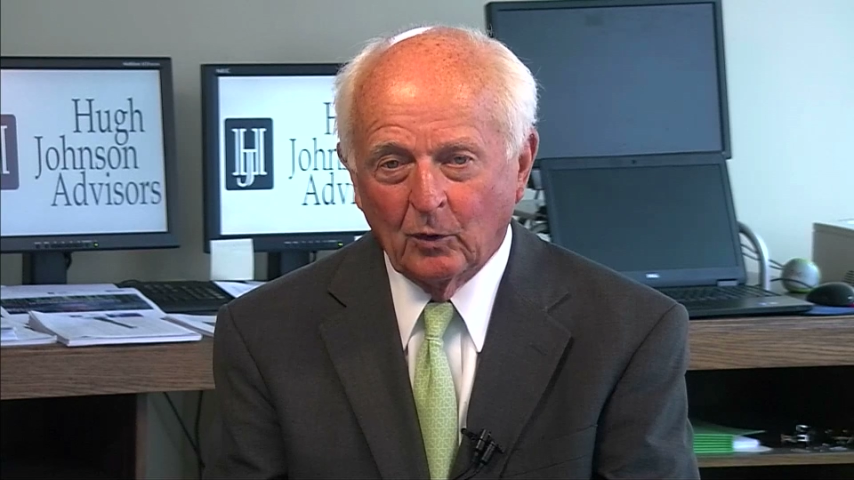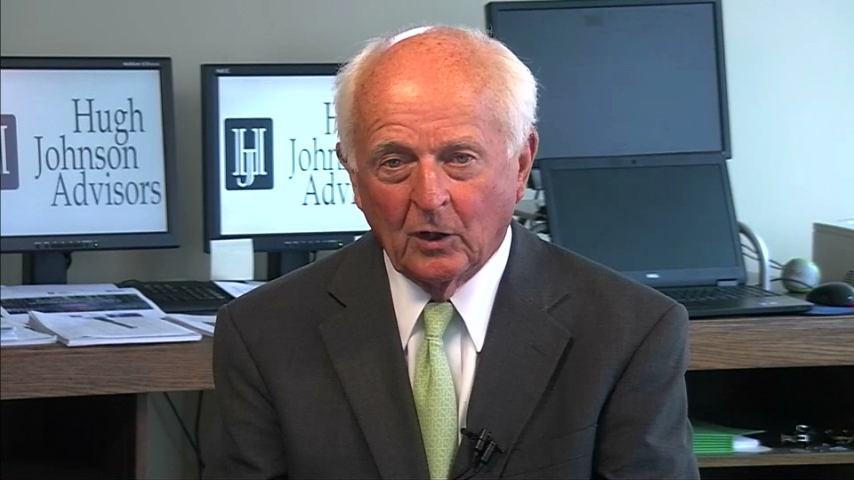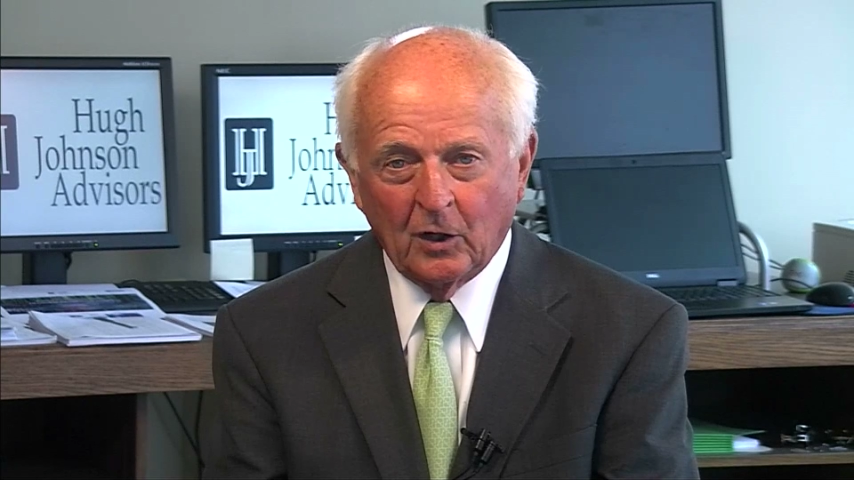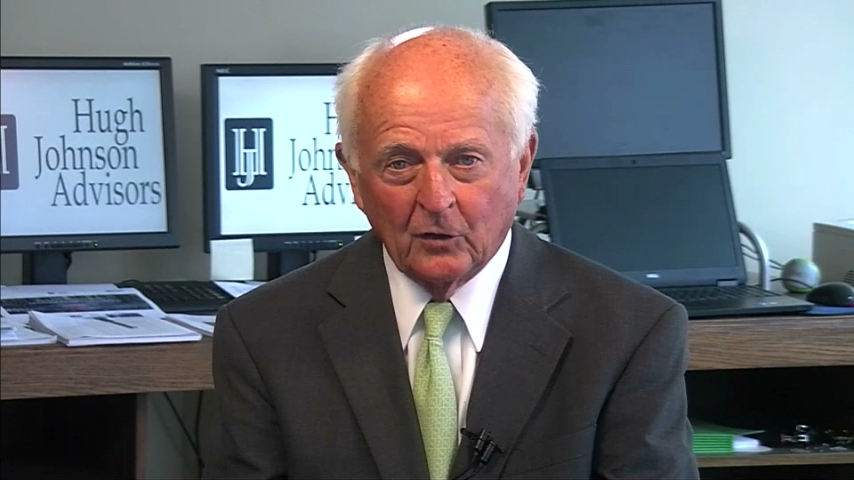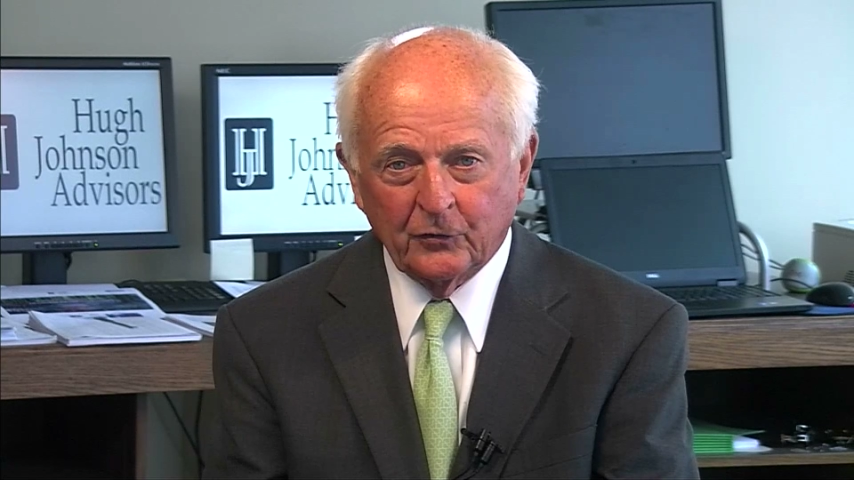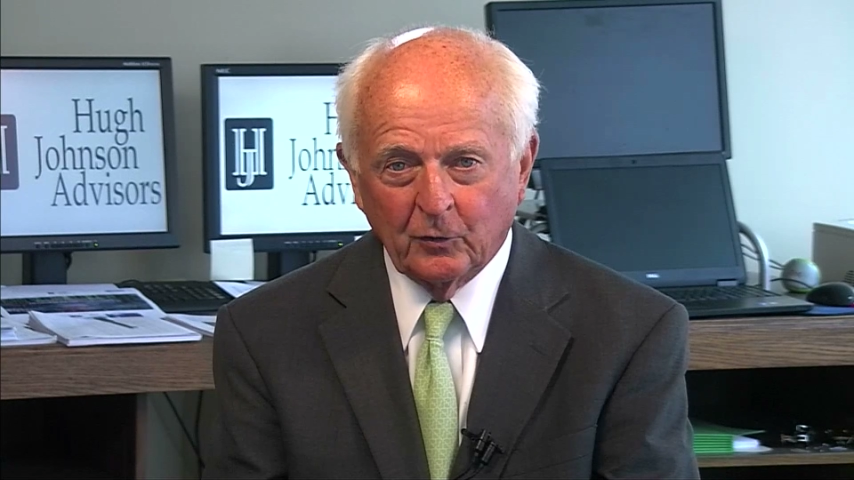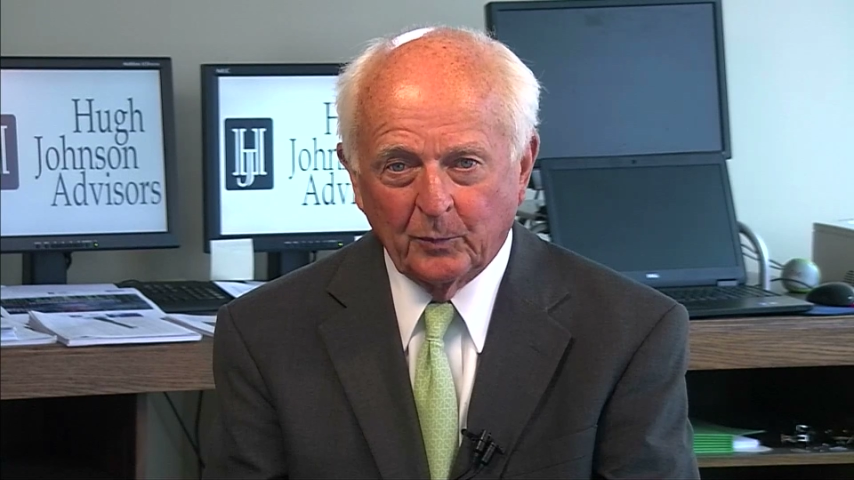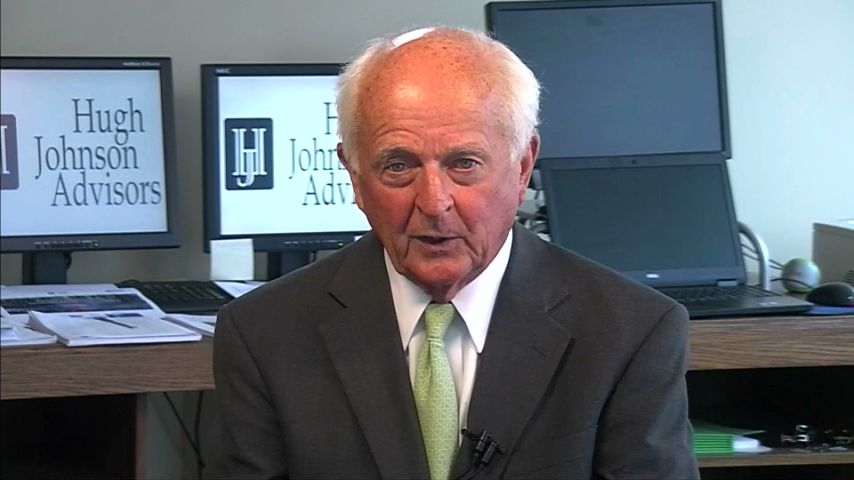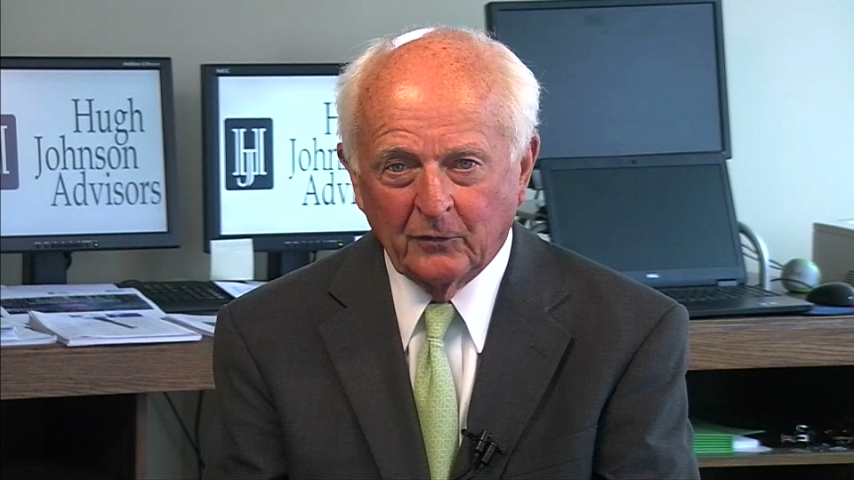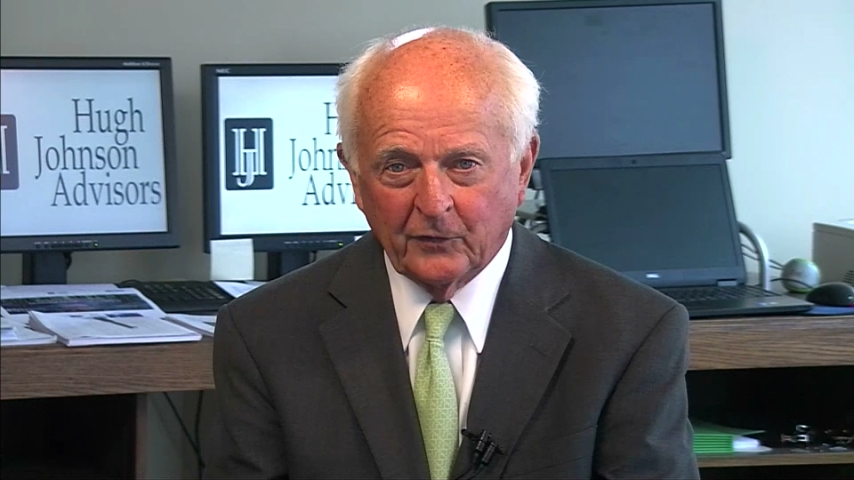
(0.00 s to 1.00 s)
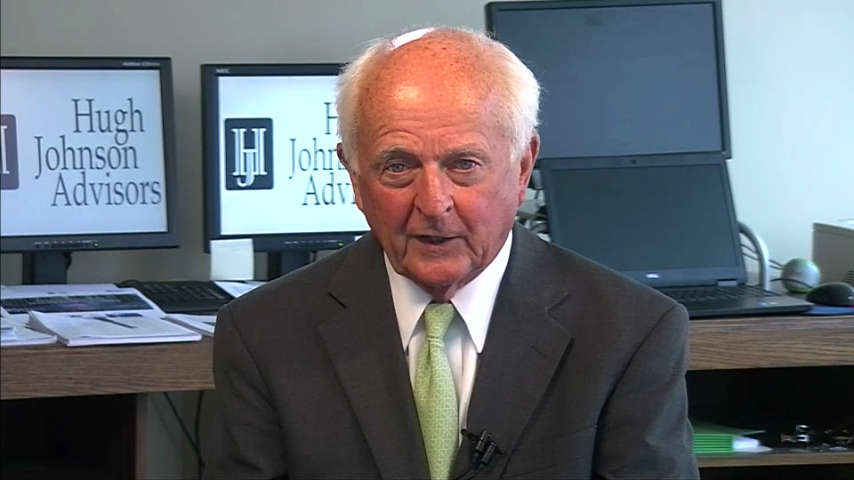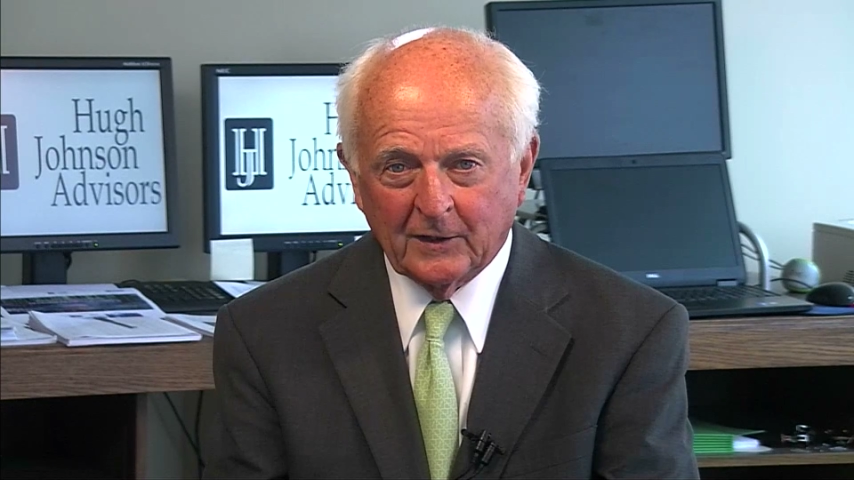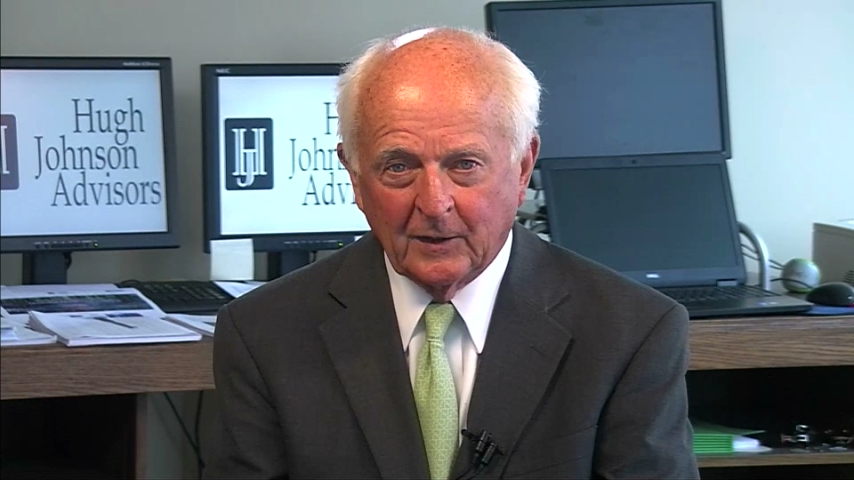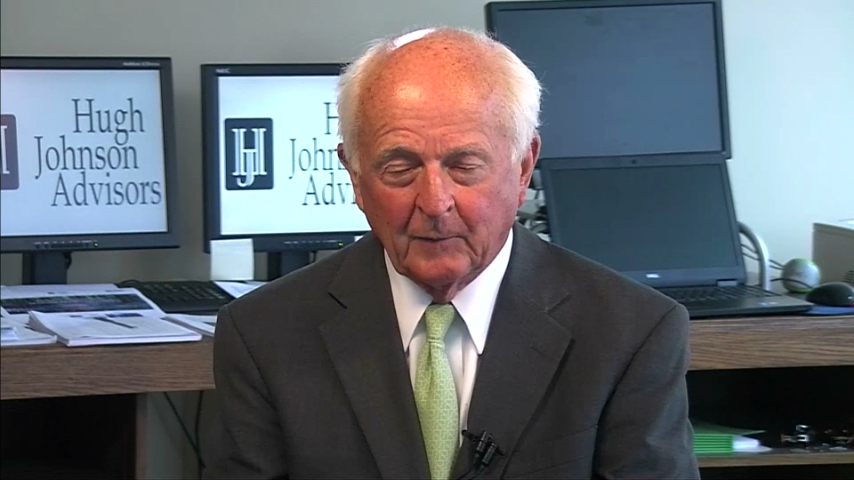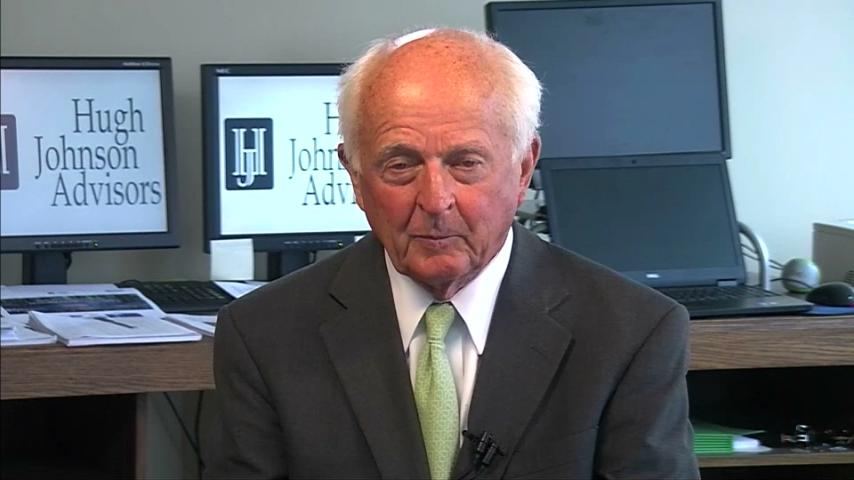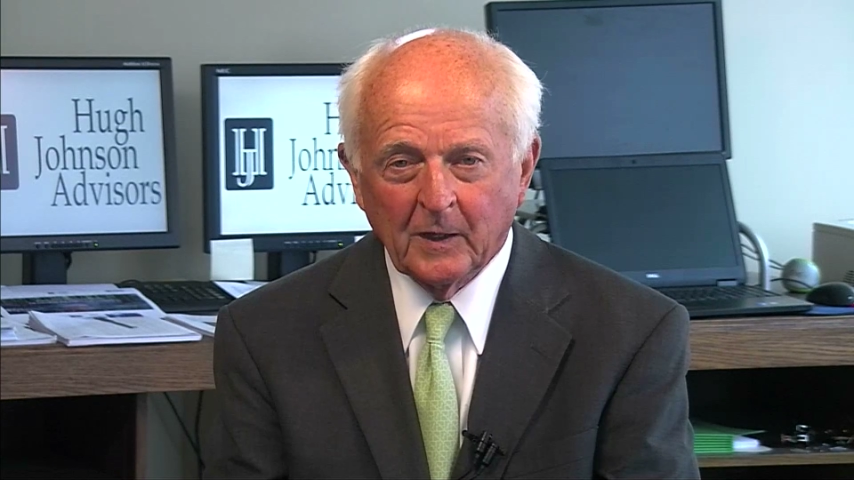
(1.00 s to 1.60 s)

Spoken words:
will also be affected.